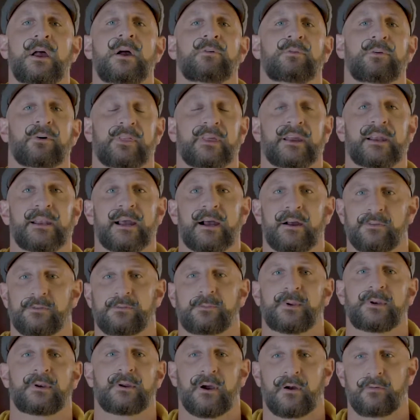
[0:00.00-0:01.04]
for the
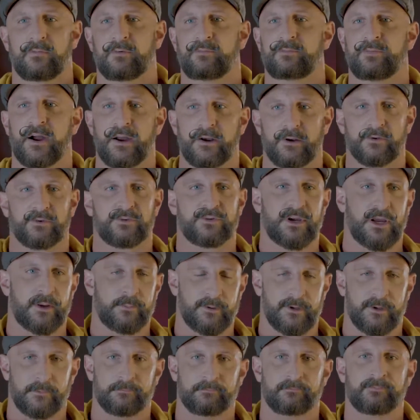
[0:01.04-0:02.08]
announcement of the final
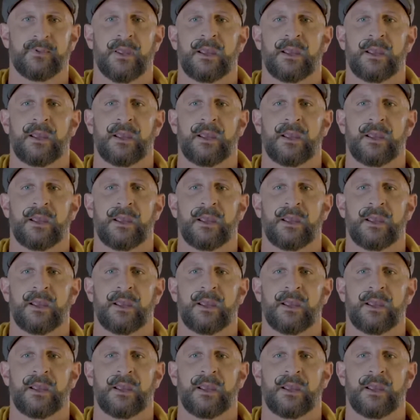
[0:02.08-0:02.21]
champion.